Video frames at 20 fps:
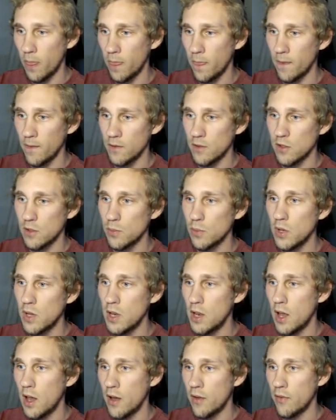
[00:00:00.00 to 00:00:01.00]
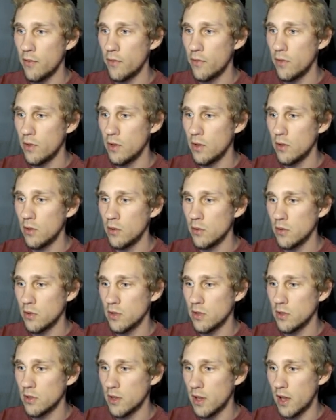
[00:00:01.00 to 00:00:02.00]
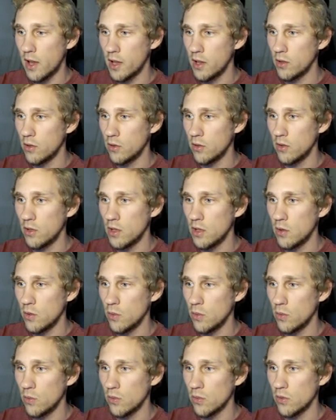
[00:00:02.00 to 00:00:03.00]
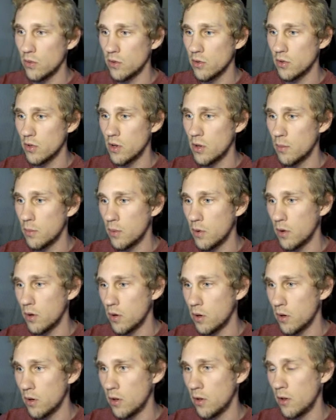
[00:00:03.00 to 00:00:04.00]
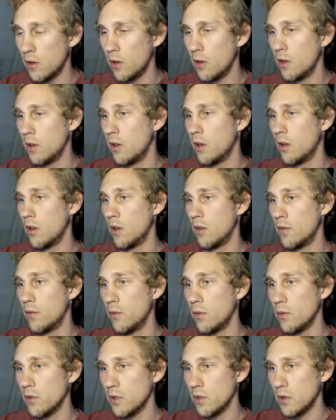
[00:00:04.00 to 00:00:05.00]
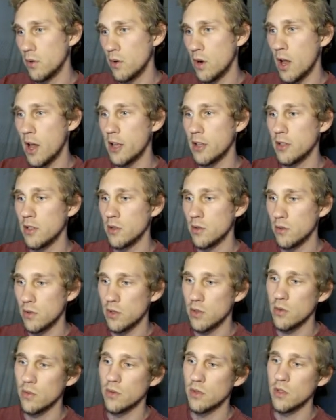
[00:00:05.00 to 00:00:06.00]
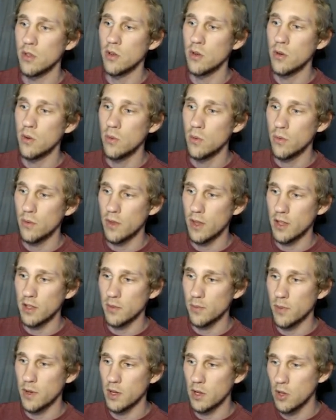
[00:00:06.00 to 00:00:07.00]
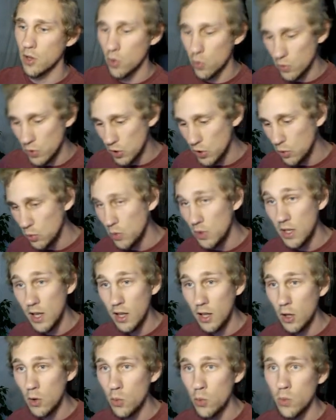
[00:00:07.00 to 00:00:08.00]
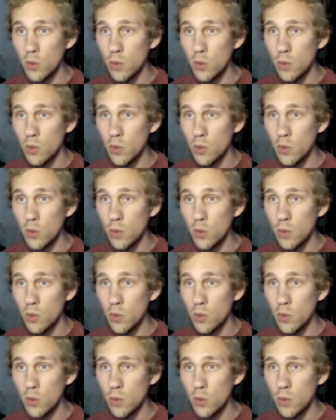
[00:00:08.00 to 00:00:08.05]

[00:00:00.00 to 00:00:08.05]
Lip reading: display.fill style equals number full 09000. That's my go-to yellow.